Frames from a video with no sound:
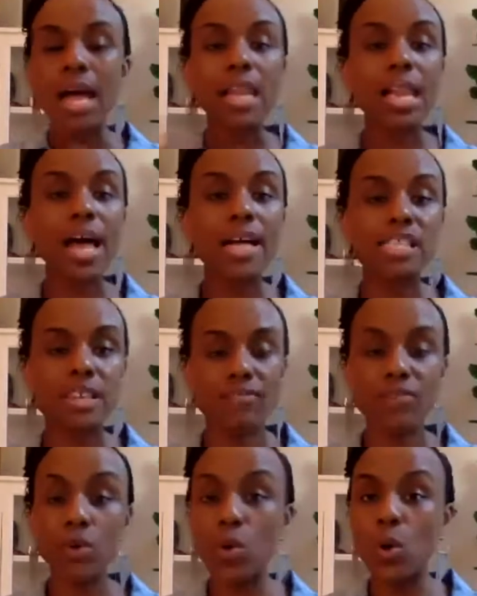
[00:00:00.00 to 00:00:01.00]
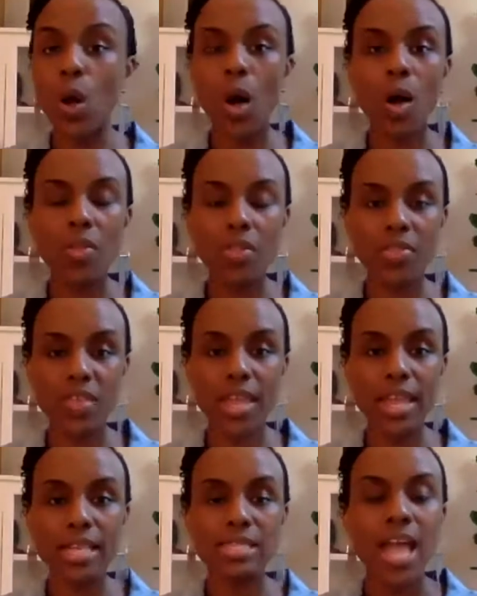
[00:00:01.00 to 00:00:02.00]
closet full, all the
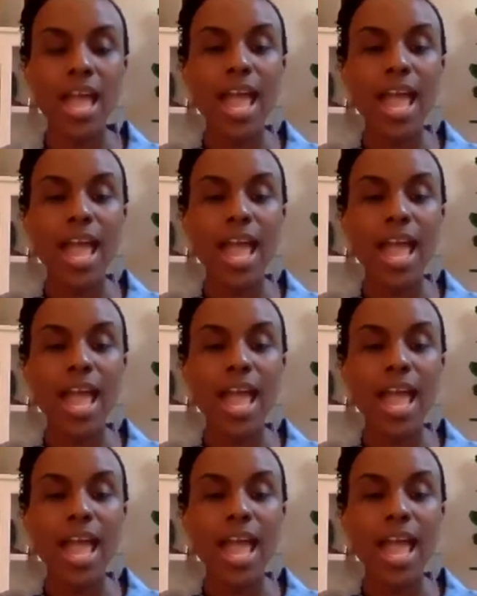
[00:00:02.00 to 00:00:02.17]
things.